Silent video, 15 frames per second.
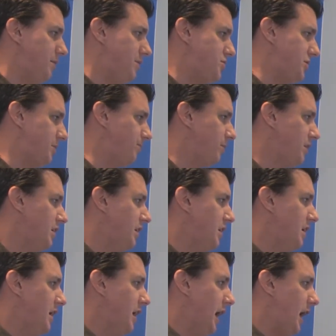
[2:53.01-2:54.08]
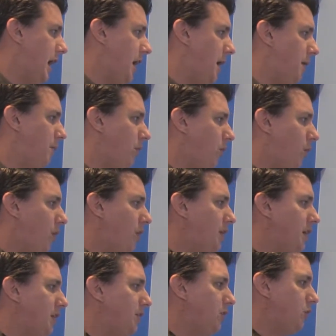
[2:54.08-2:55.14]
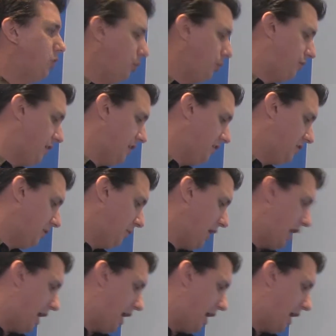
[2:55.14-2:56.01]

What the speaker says: mission. One of the other cool things that we